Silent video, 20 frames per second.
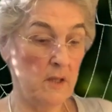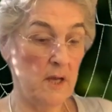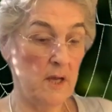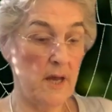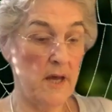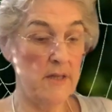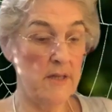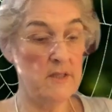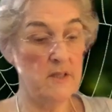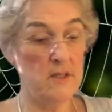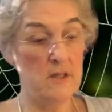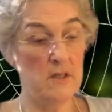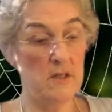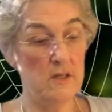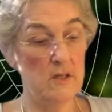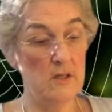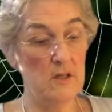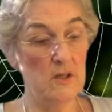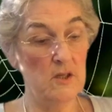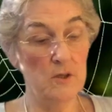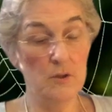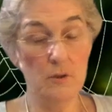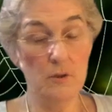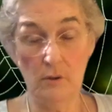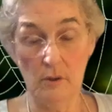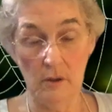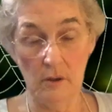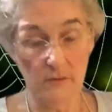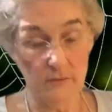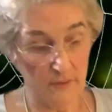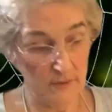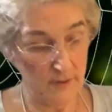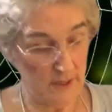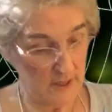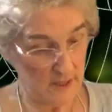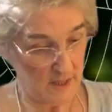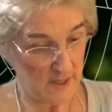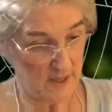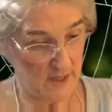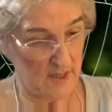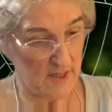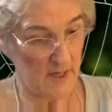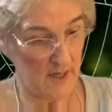At Yule, for instance,